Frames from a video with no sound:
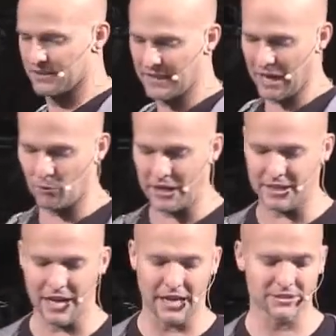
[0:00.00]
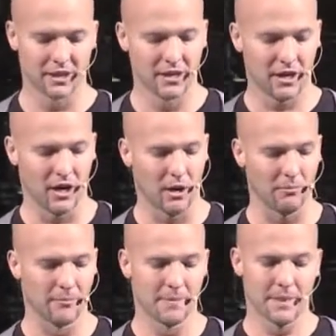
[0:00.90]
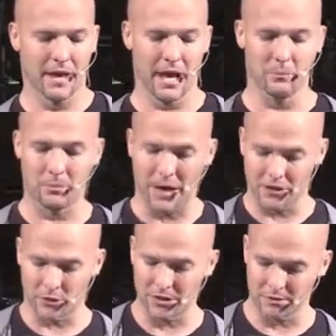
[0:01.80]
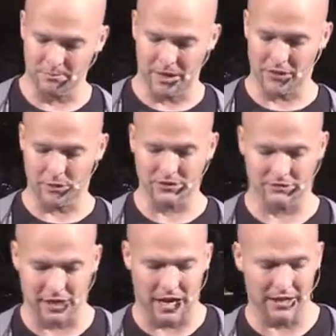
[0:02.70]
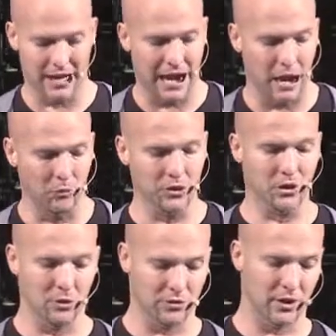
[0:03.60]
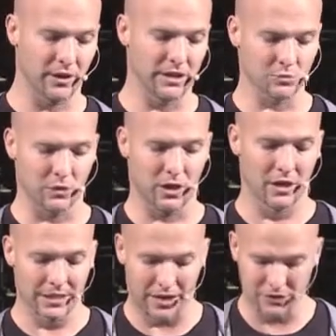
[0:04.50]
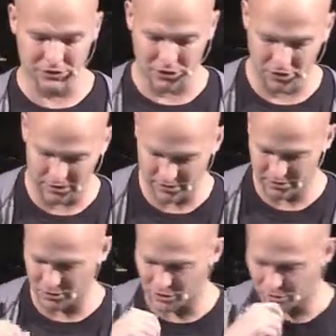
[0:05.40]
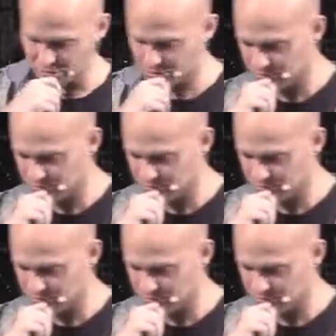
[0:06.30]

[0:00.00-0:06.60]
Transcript: And recognize, um, hey, but by the, great, by the grace of God, I would go there as well. Now, here's the good, good news.